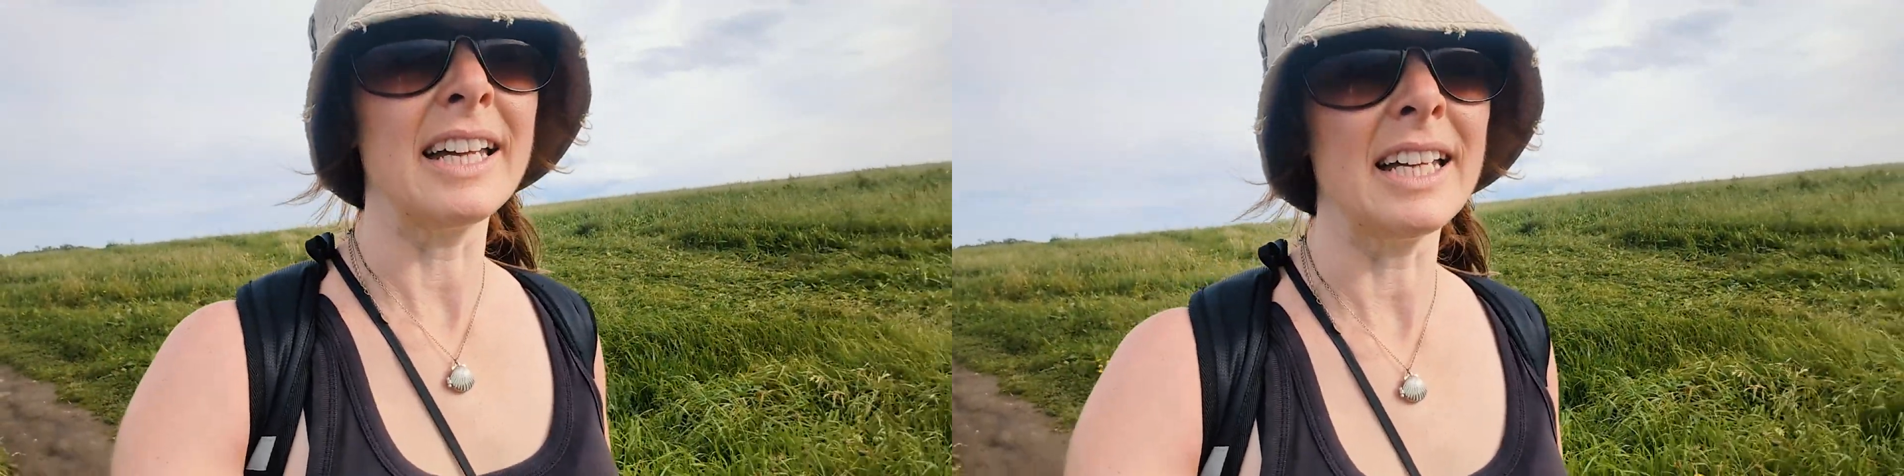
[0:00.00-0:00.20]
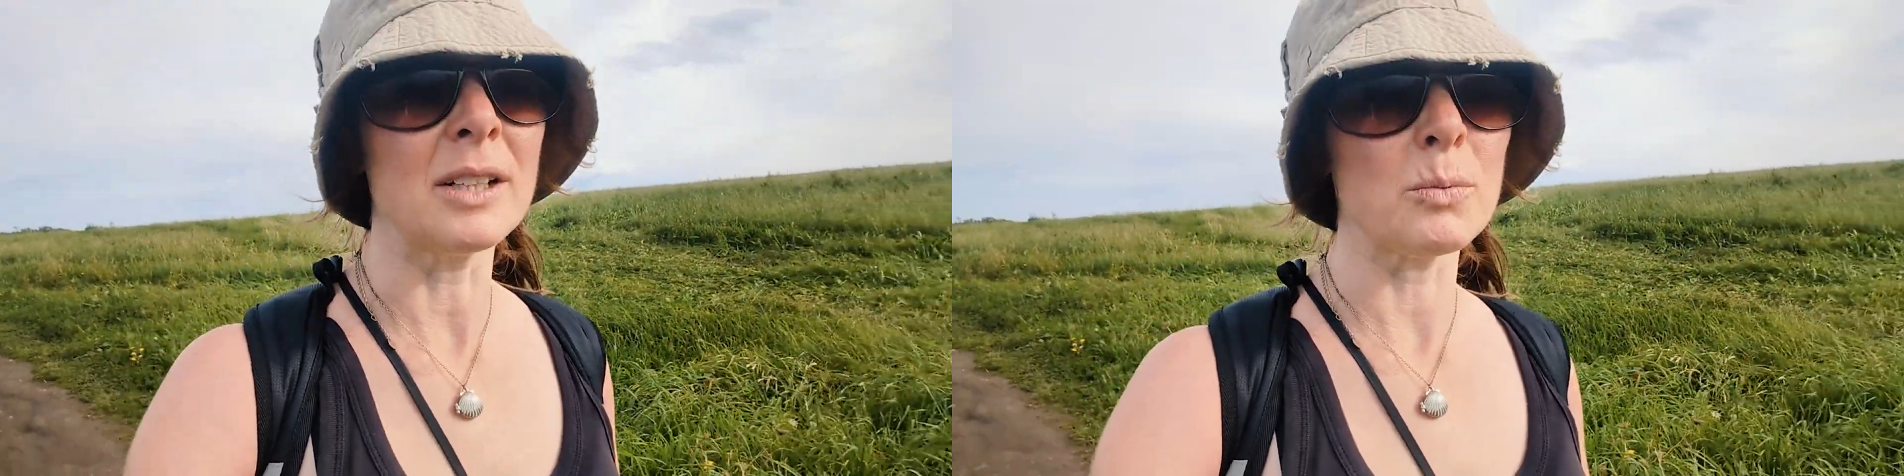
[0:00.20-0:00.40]

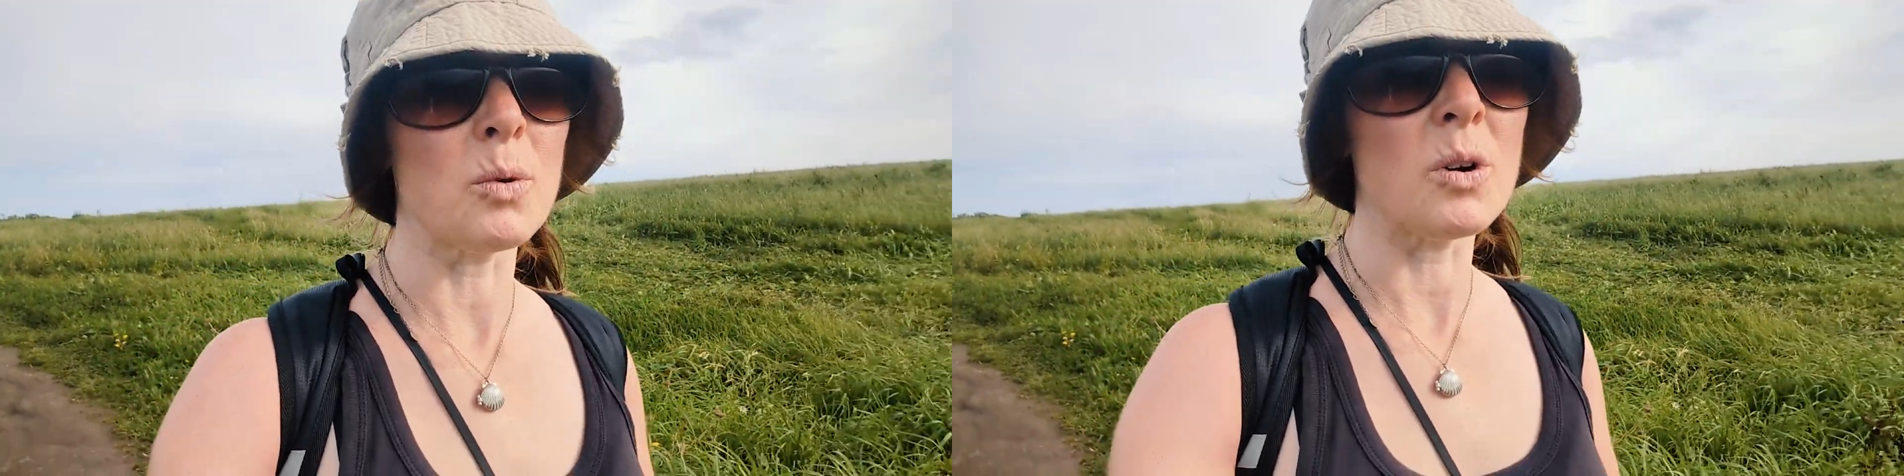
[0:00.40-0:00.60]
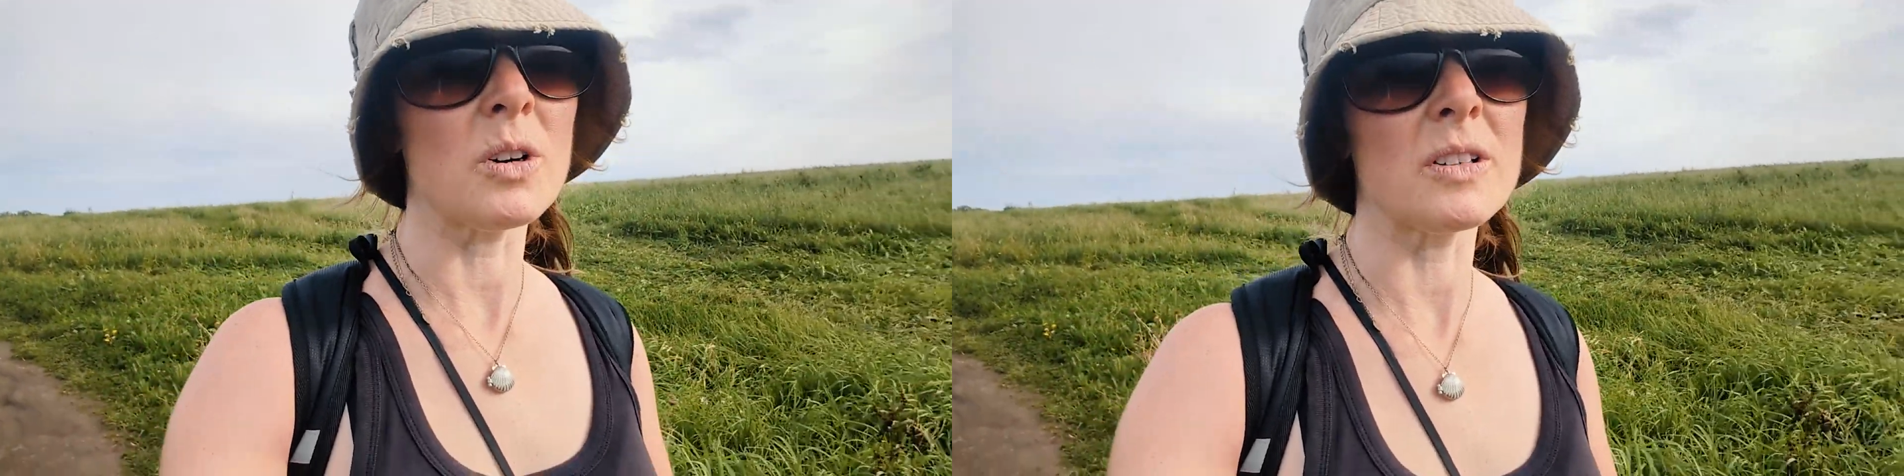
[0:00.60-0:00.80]

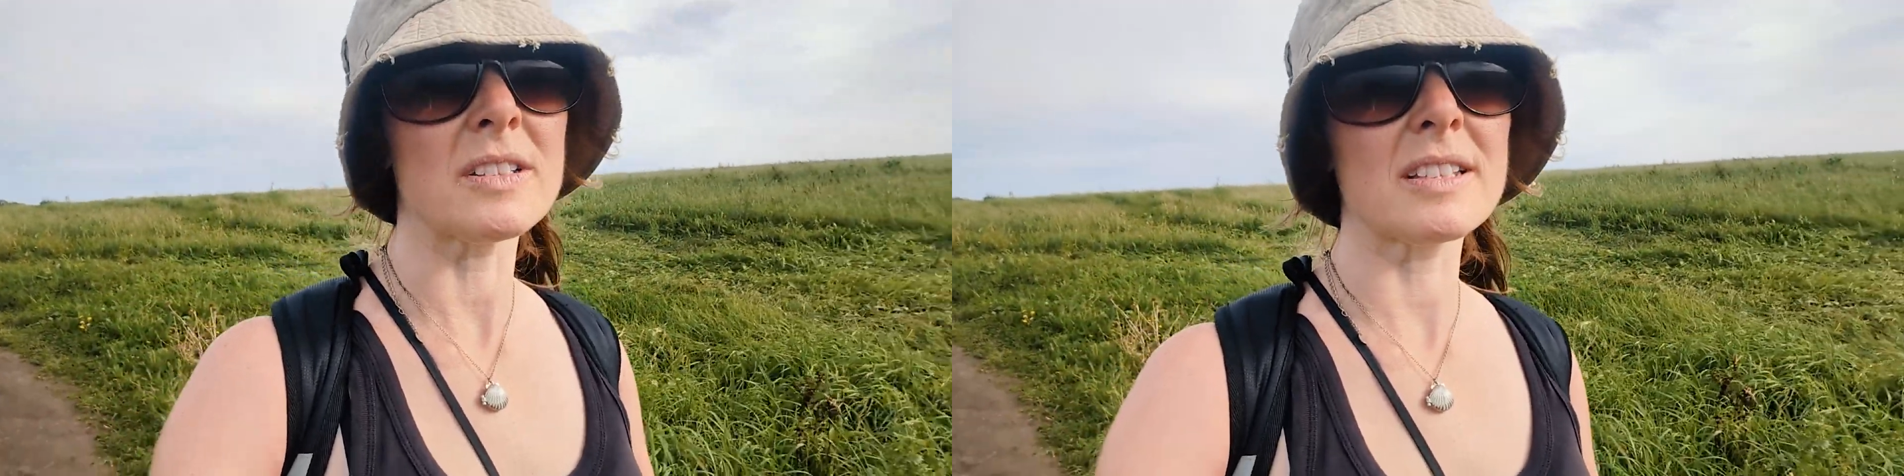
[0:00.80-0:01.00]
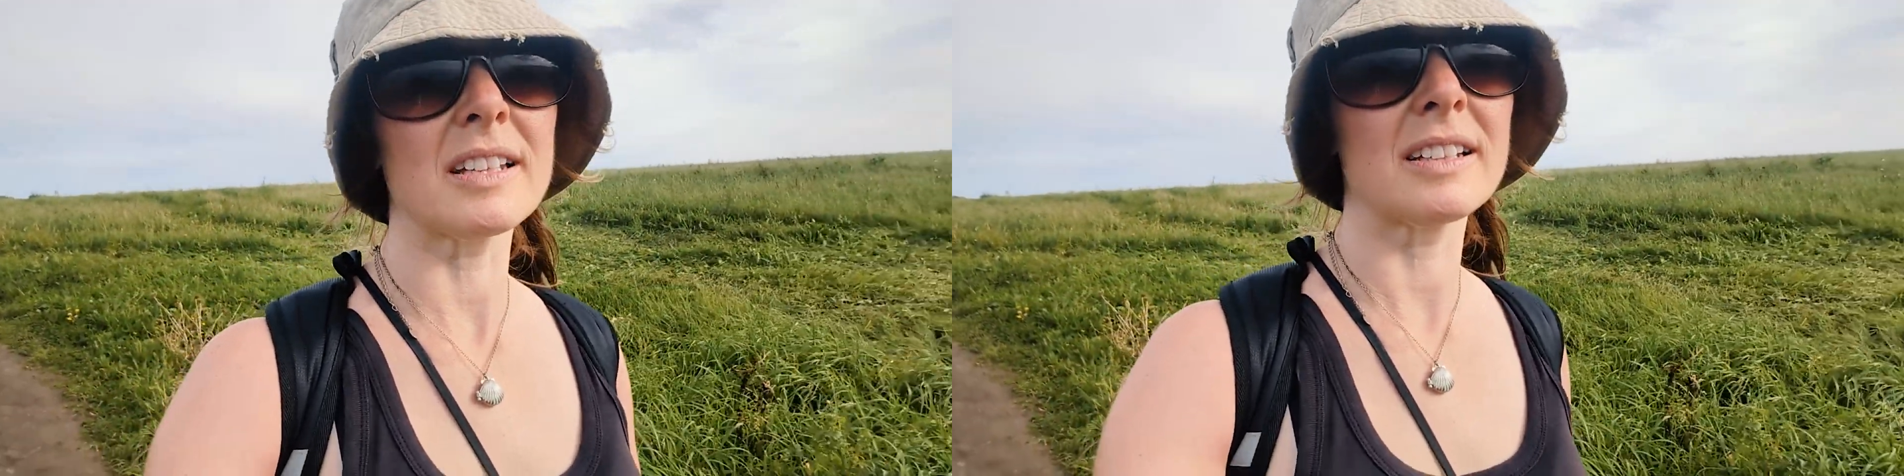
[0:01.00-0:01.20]

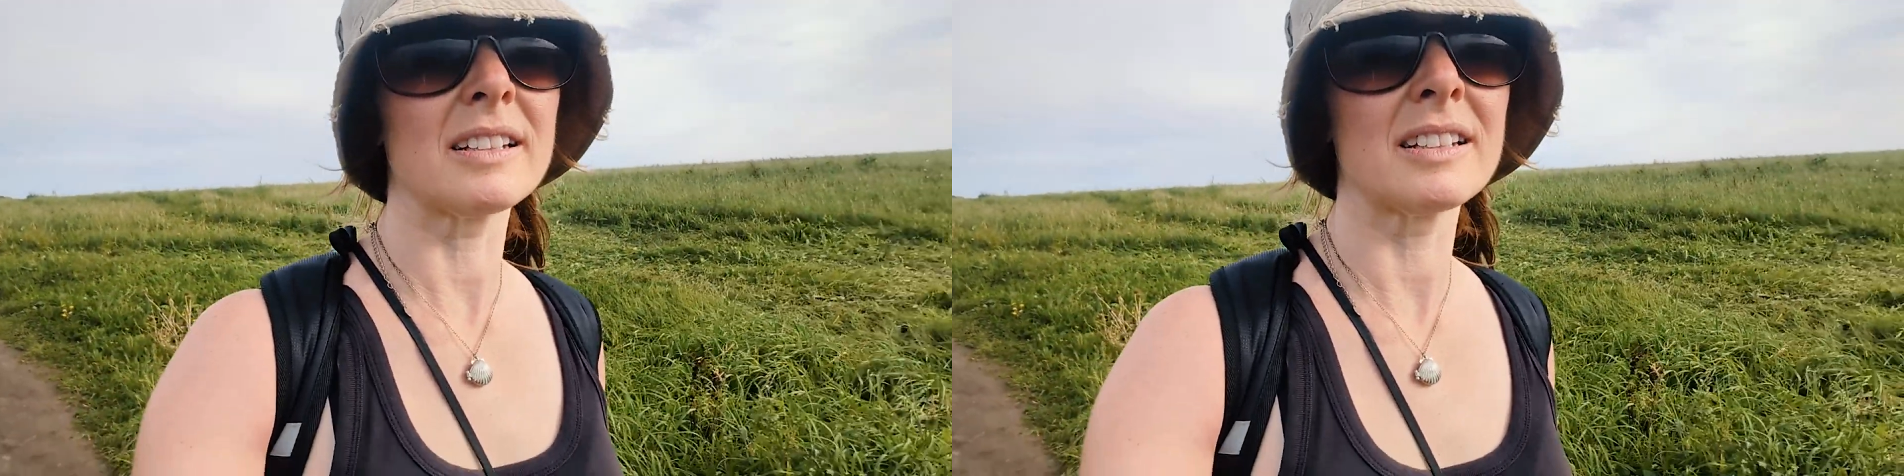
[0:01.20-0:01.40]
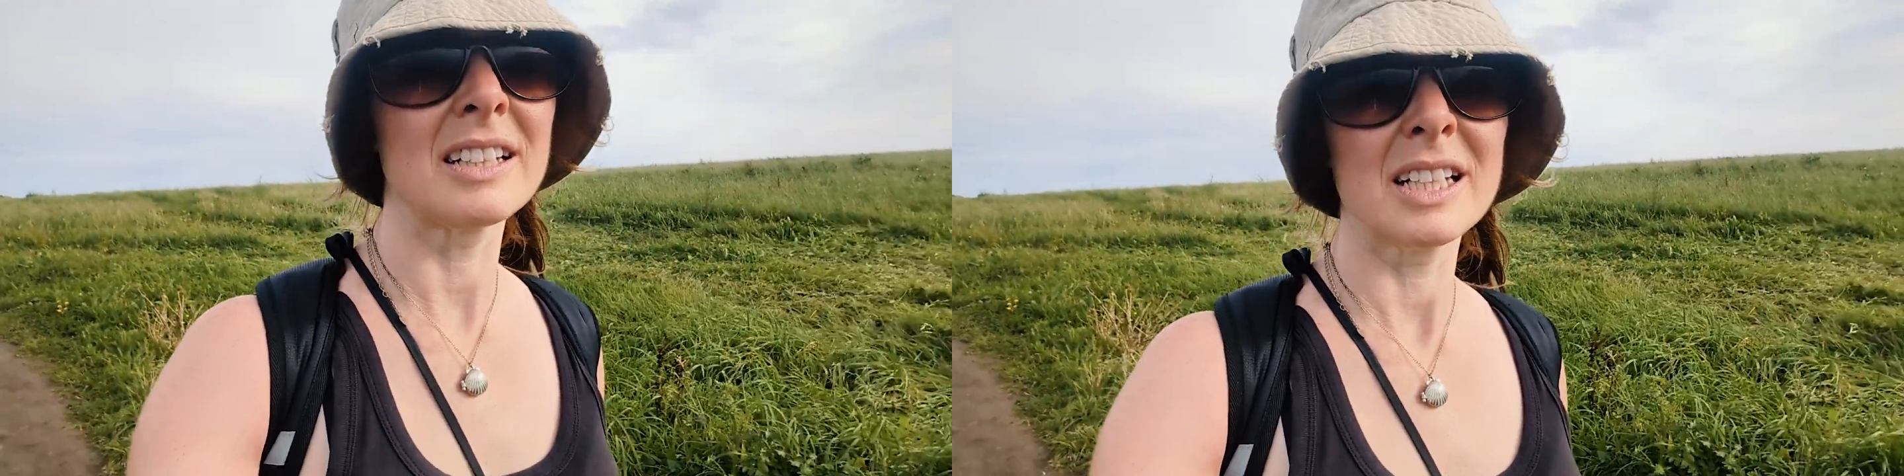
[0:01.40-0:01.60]

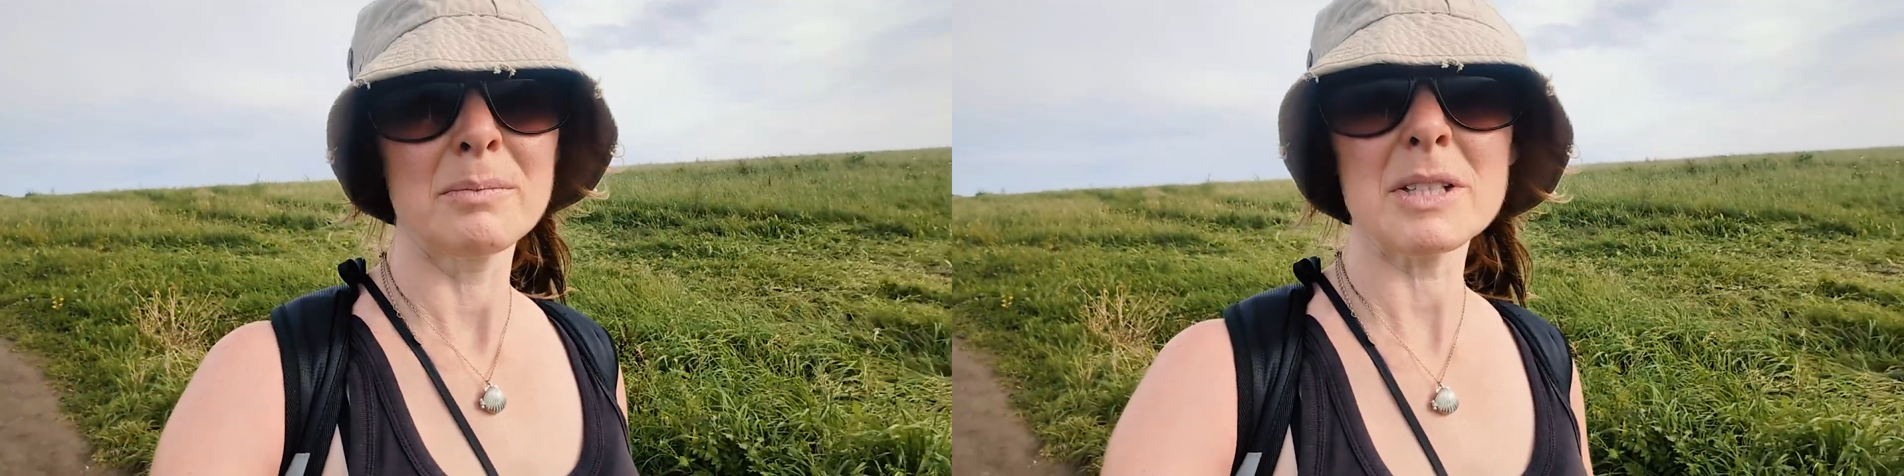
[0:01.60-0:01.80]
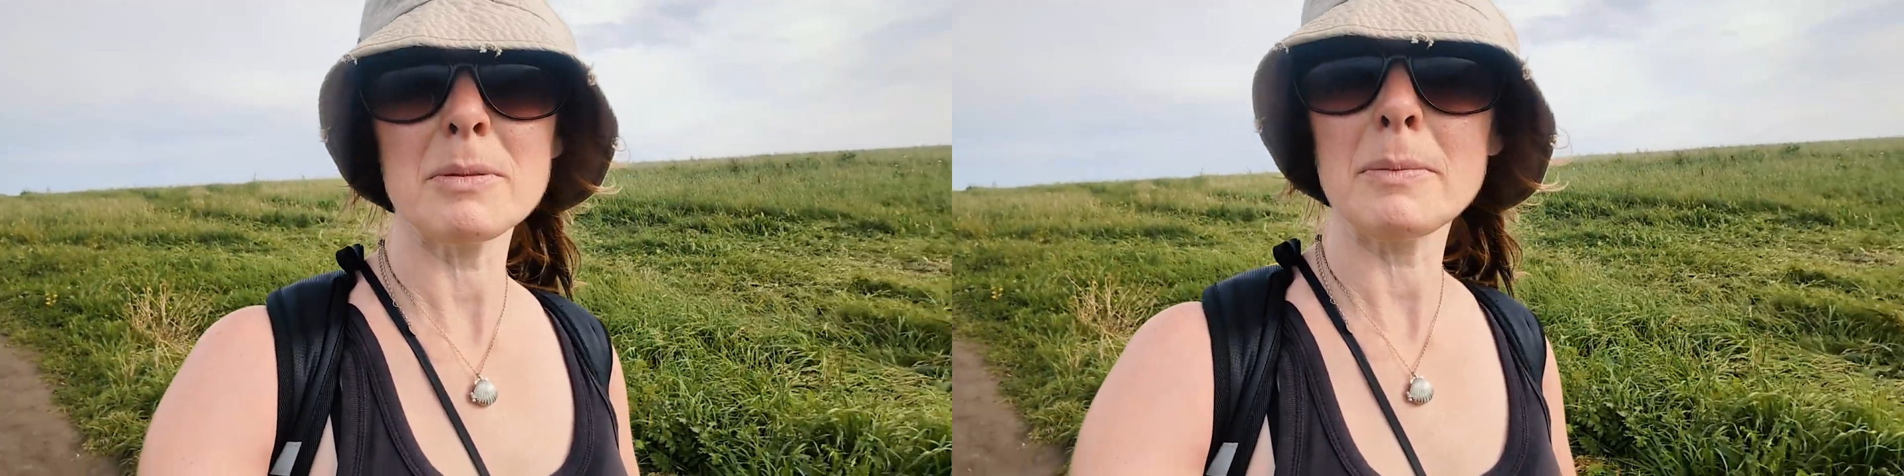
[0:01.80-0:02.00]
It's